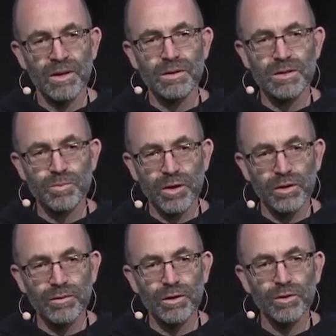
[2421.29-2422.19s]
The Spirit
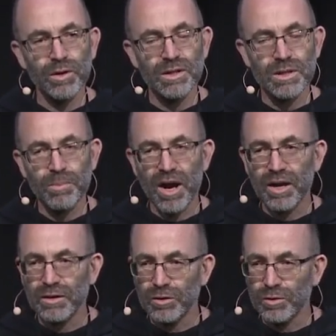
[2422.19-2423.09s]
of the Lord is
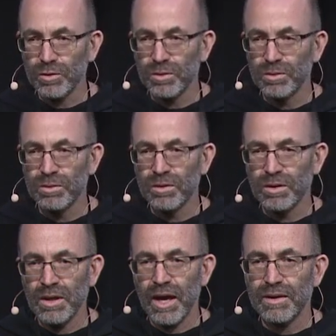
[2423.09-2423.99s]
upon you,
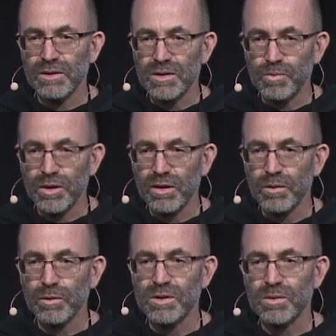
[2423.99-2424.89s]
and the Spirit
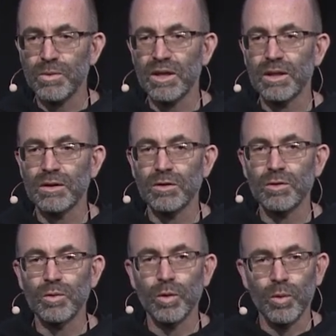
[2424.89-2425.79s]
will speak in
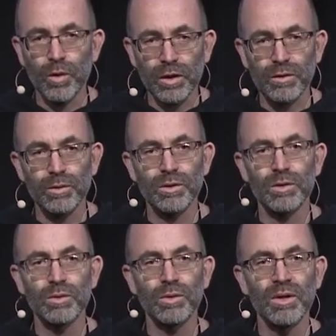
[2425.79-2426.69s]
you, will work through
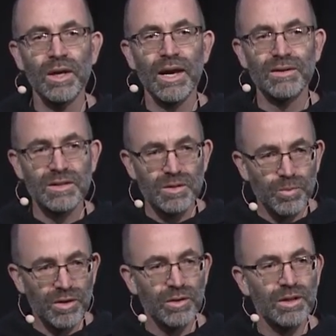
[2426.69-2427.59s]
you, and the
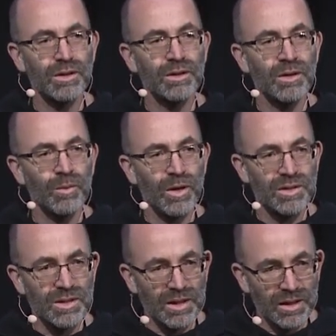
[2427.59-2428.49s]
Spirit
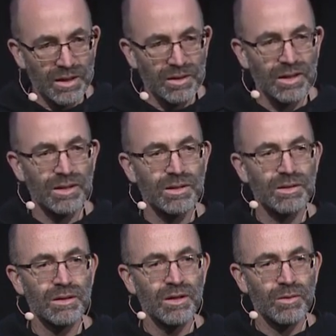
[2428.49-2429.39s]
wants to heal
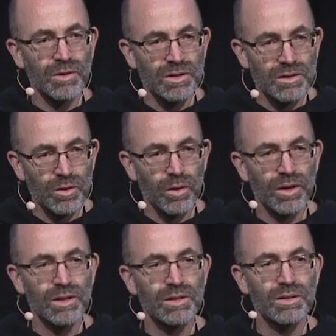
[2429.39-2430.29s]
us, restore
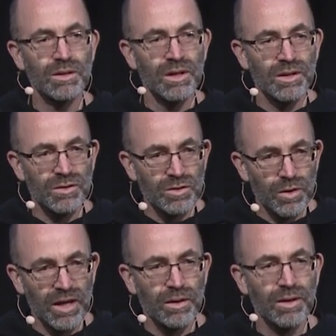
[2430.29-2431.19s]
us,
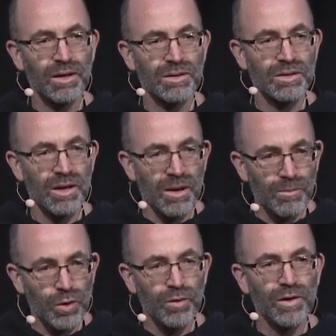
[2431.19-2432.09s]
strengthen us,
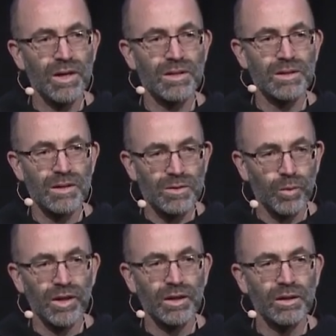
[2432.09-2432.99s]
move in us this
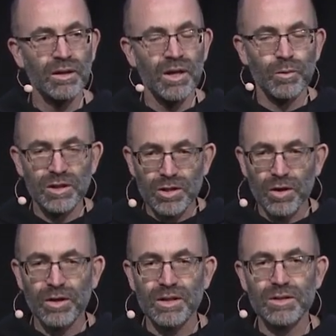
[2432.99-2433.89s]
week,
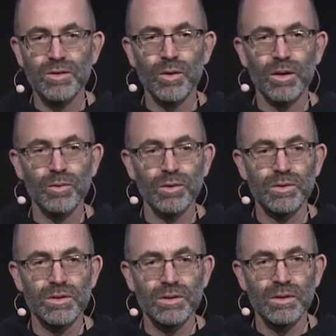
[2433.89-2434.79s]
return us to our
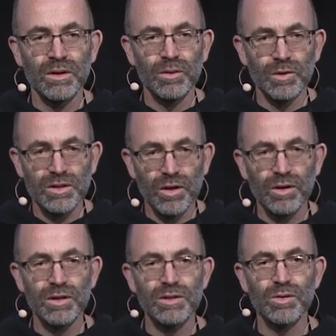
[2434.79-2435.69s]
roots, return
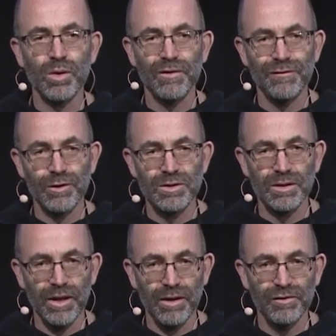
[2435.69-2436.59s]
us to our first
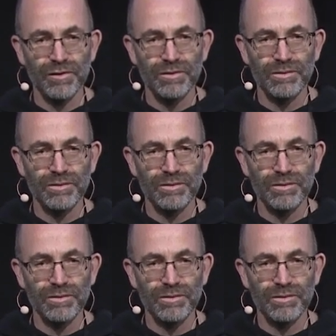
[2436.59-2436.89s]
love.